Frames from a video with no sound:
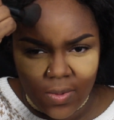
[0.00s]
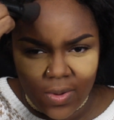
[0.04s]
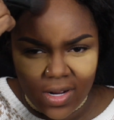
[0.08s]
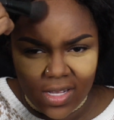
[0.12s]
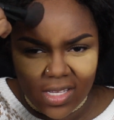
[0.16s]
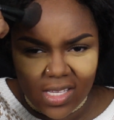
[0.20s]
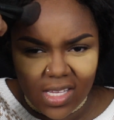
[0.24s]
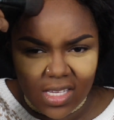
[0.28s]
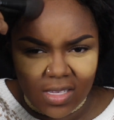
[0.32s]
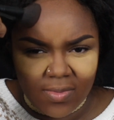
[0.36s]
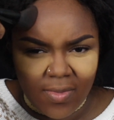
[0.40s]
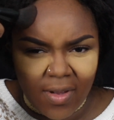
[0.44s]
What
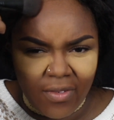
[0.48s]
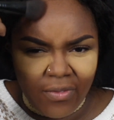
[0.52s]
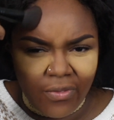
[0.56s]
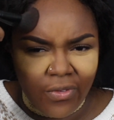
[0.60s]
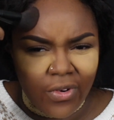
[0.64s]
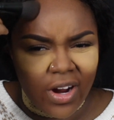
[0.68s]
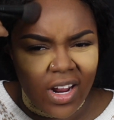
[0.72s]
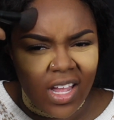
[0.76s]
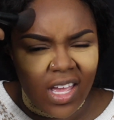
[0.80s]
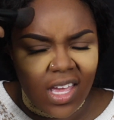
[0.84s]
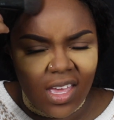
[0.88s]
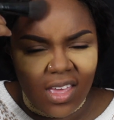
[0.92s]
is this? My
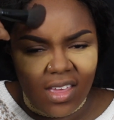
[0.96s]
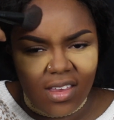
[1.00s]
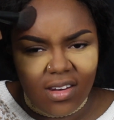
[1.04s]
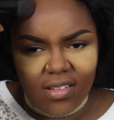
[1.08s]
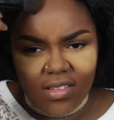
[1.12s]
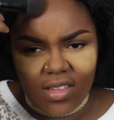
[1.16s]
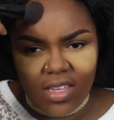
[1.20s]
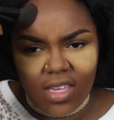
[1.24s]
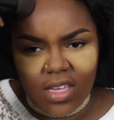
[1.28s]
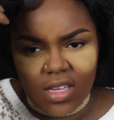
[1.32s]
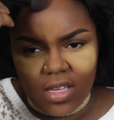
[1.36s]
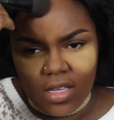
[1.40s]
forehead?
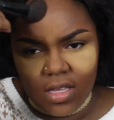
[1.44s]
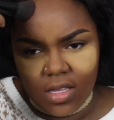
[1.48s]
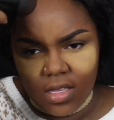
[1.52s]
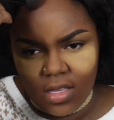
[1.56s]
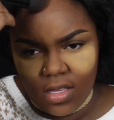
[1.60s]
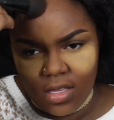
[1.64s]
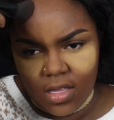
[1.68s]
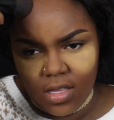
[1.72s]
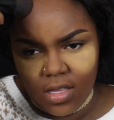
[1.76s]
Yeah.